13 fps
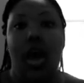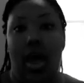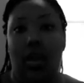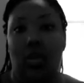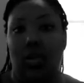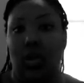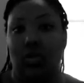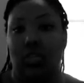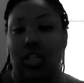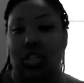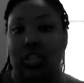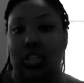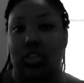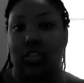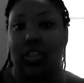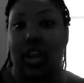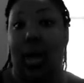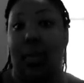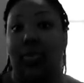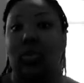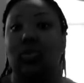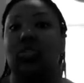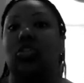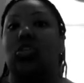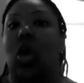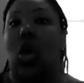I don't go to the church that I'm
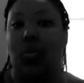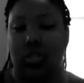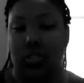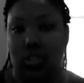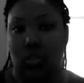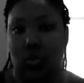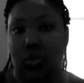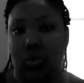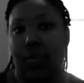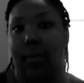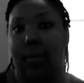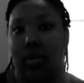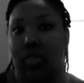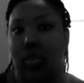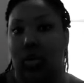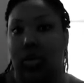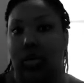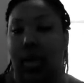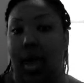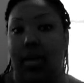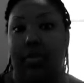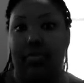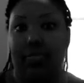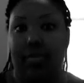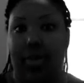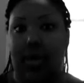used to going to with my mother and my
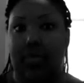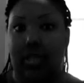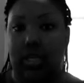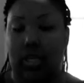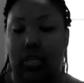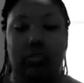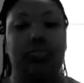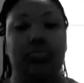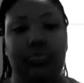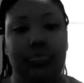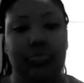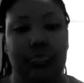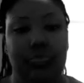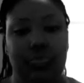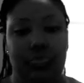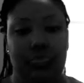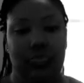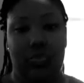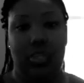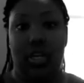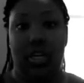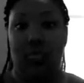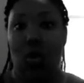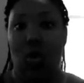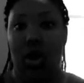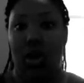family
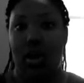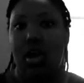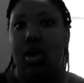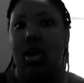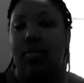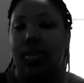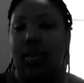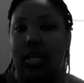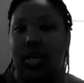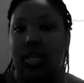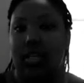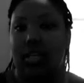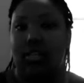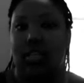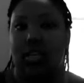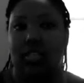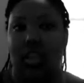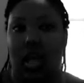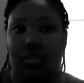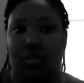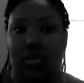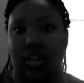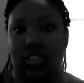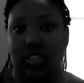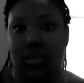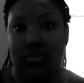anymore because it's a lot of
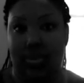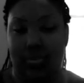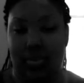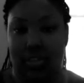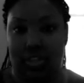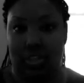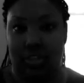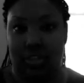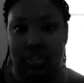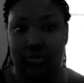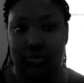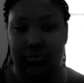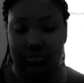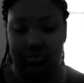fraudulent people in the church.